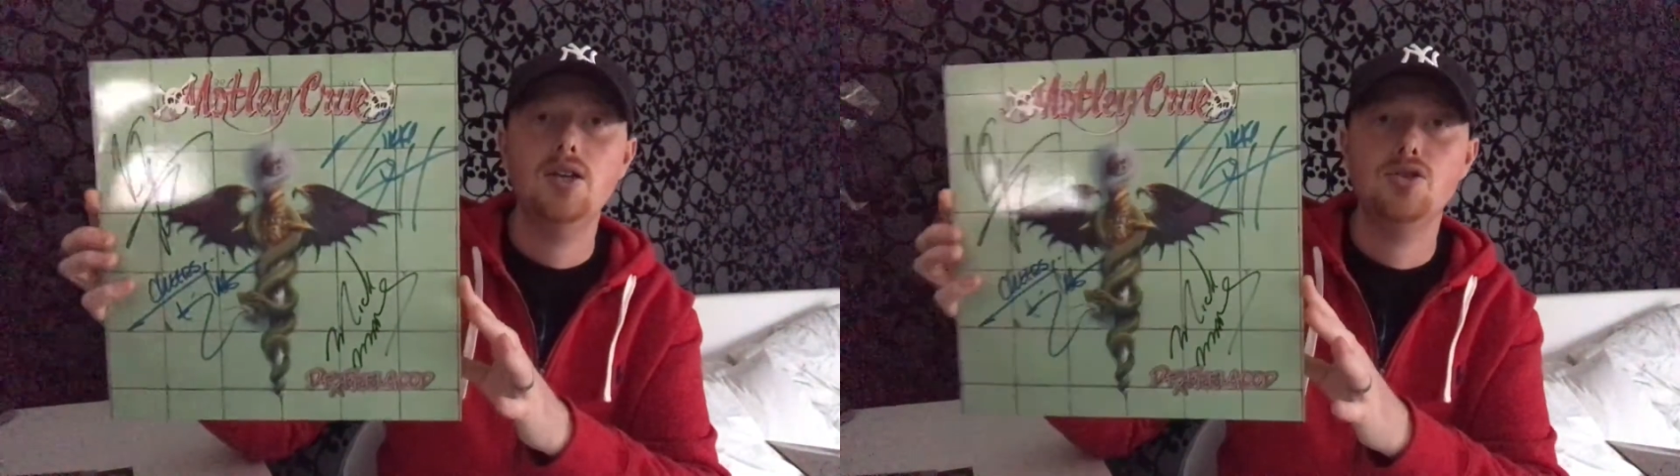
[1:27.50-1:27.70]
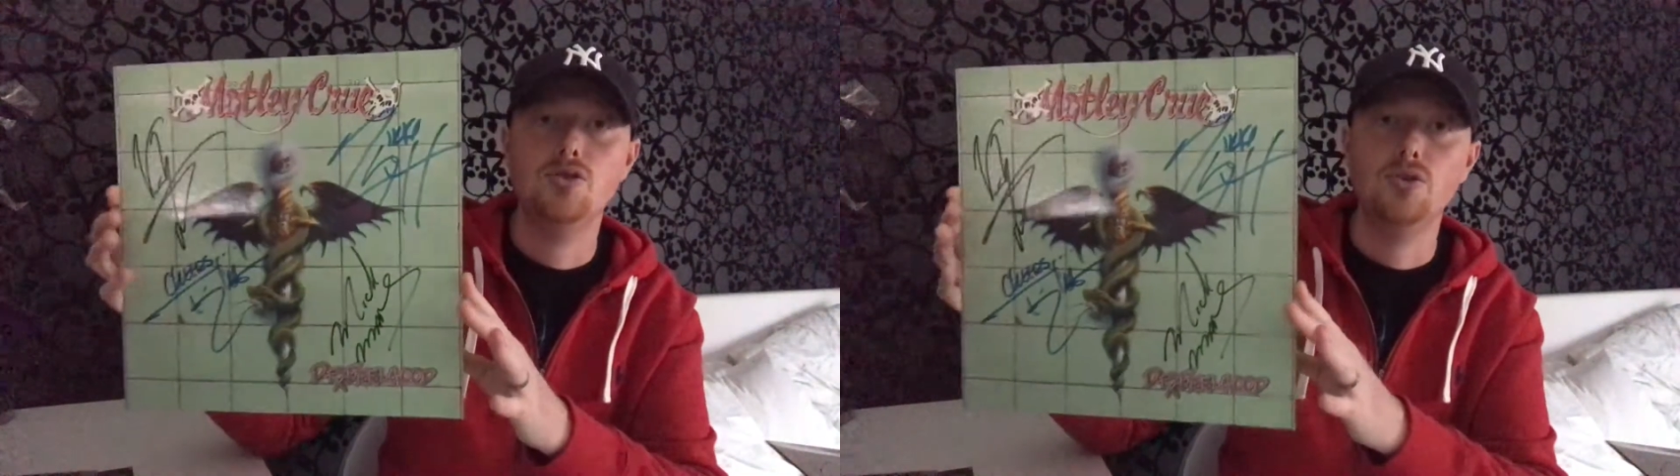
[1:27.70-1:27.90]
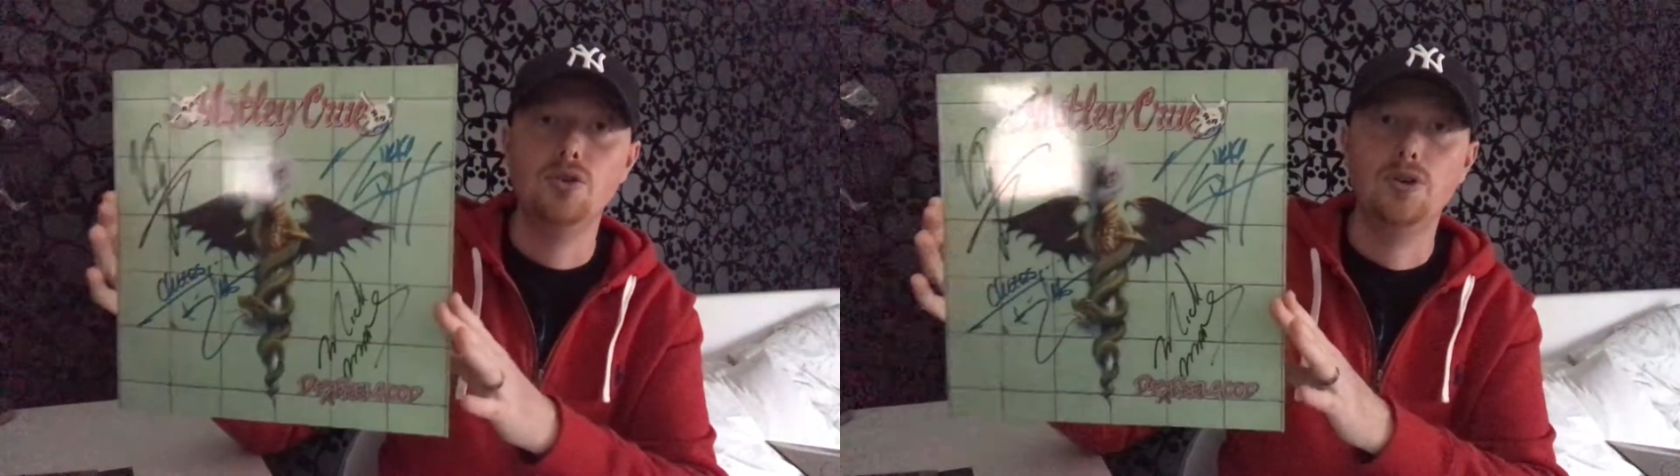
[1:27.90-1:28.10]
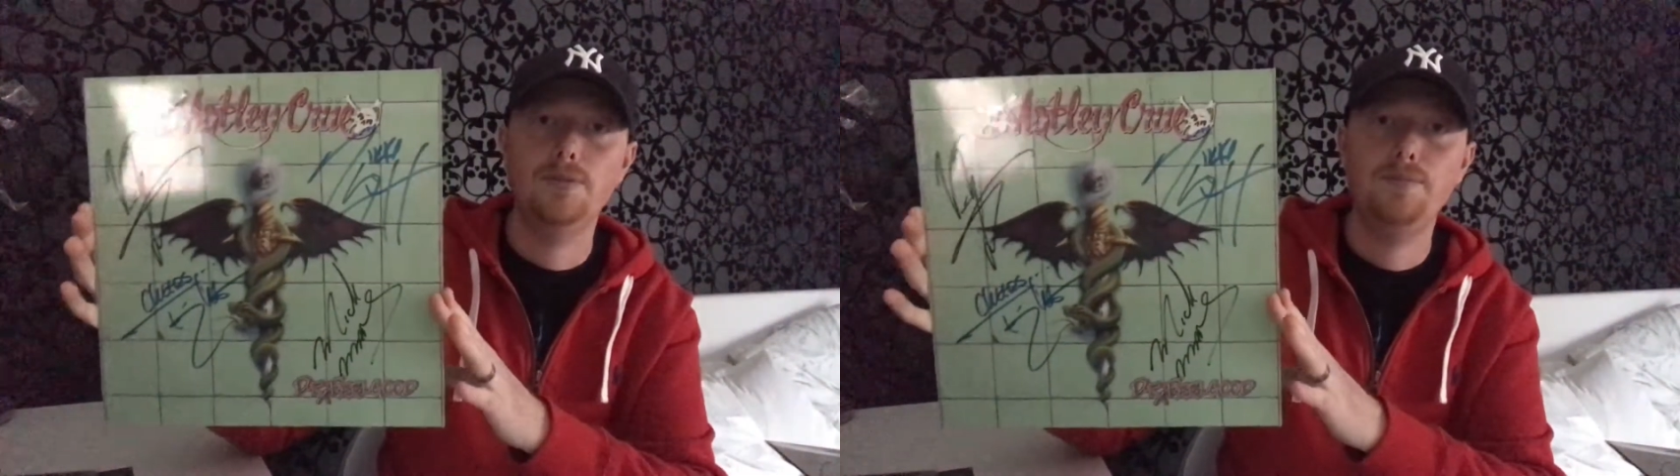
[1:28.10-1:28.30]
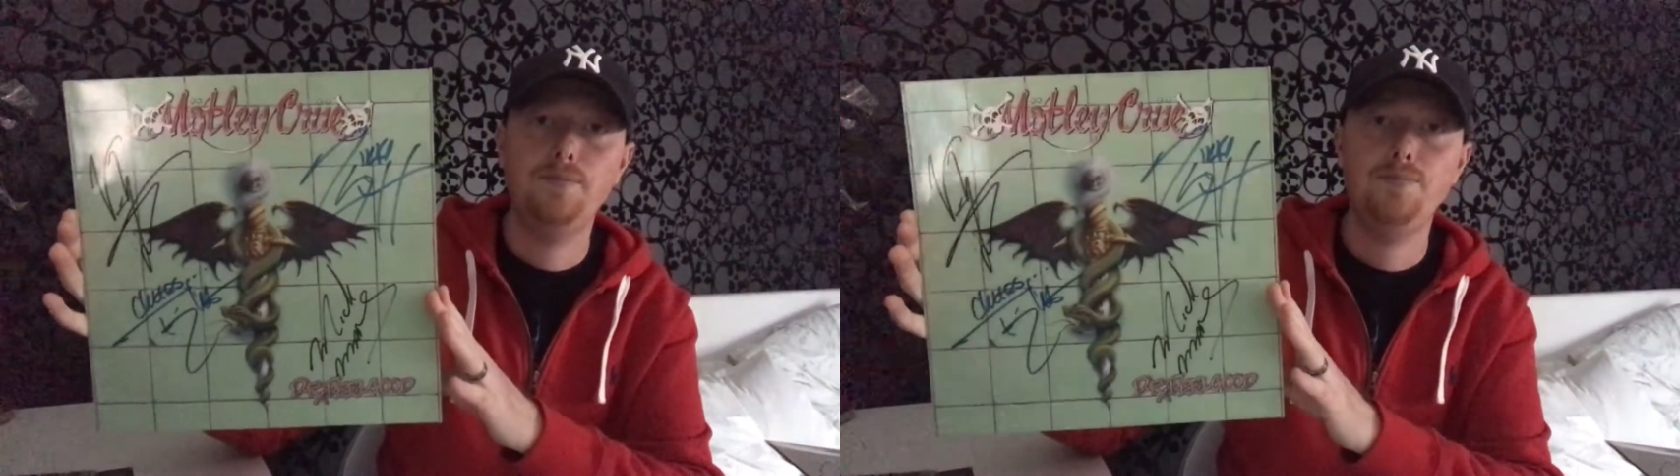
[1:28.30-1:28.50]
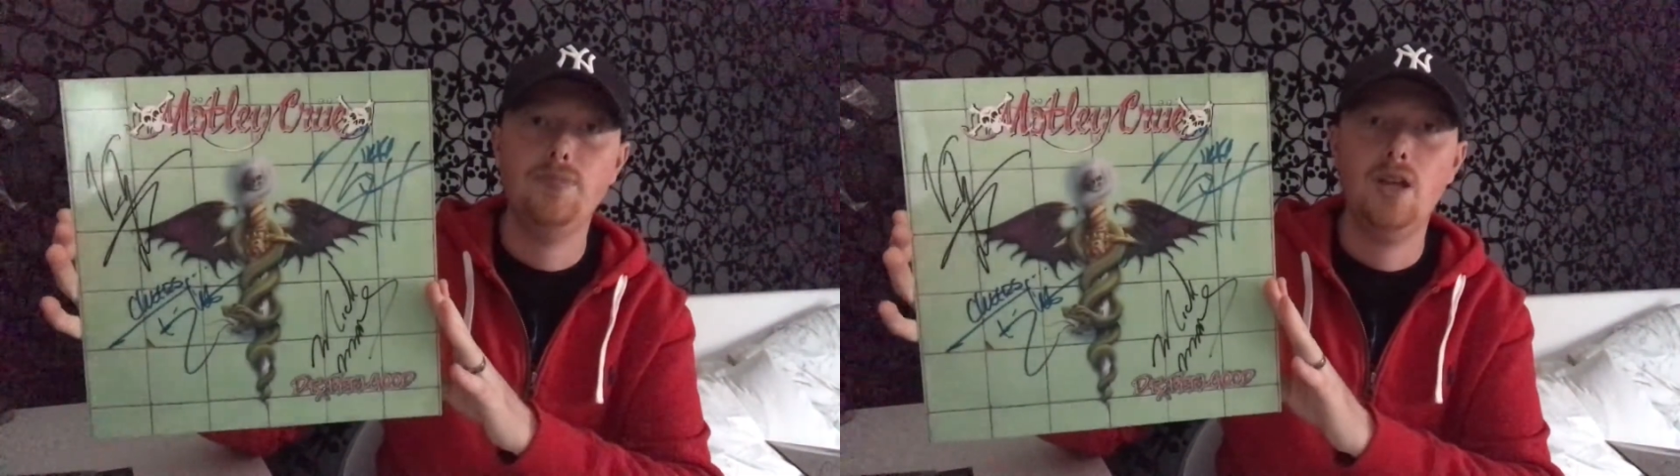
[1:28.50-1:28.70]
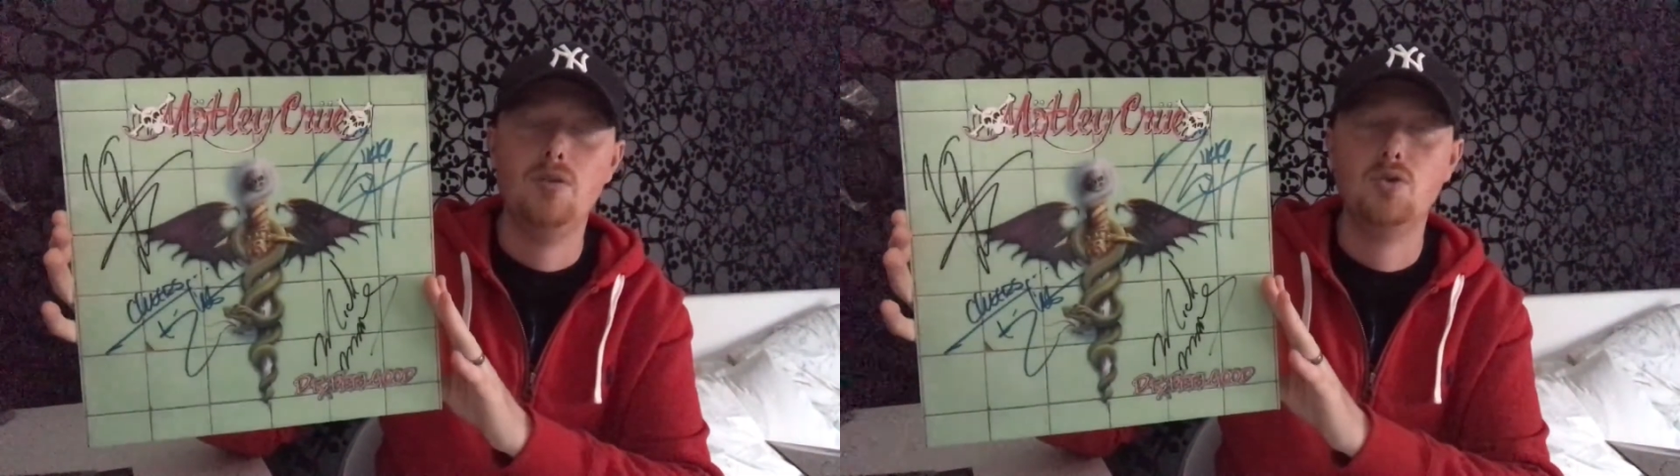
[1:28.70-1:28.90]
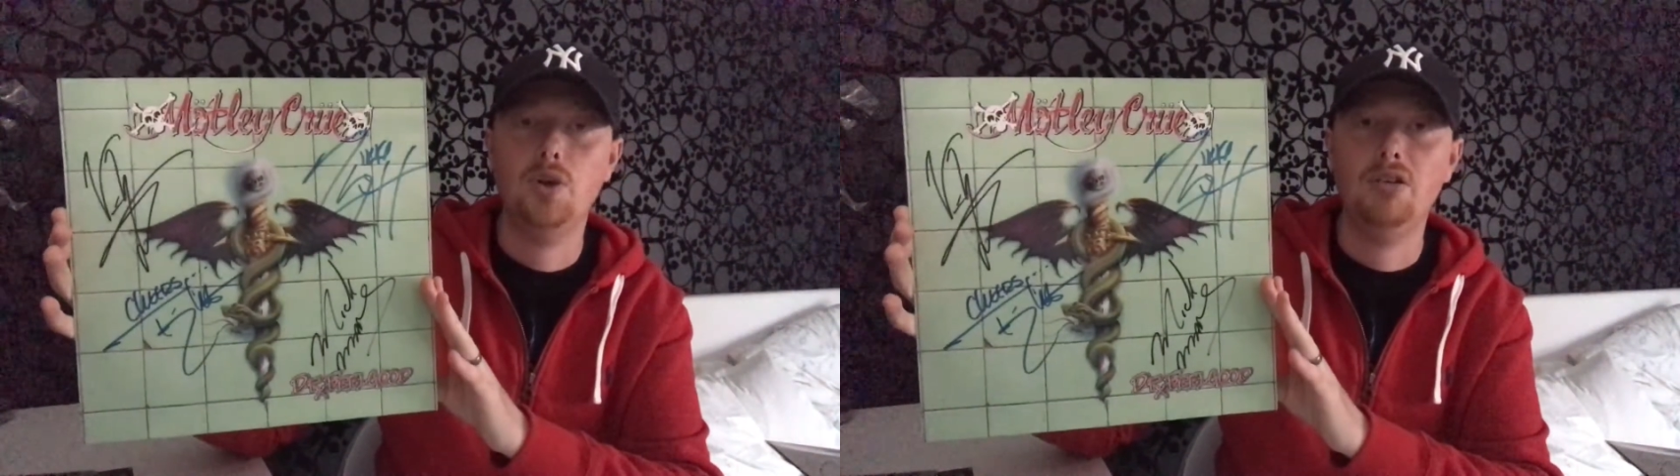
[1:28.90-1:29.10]
so I
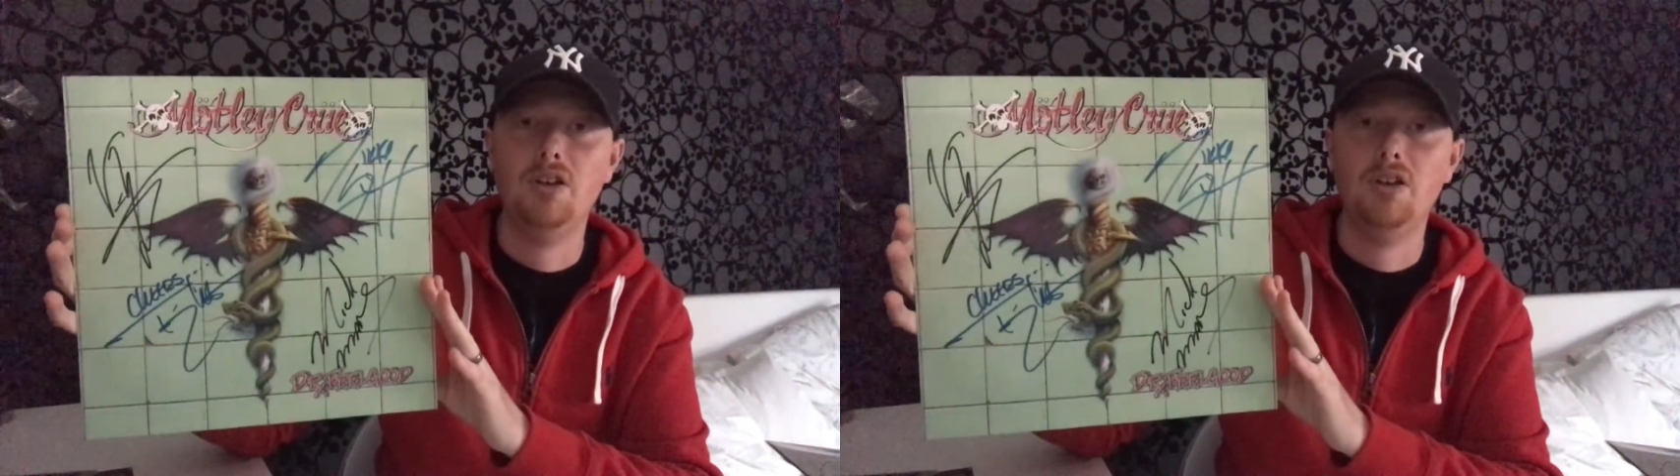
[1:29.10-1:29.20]
was quite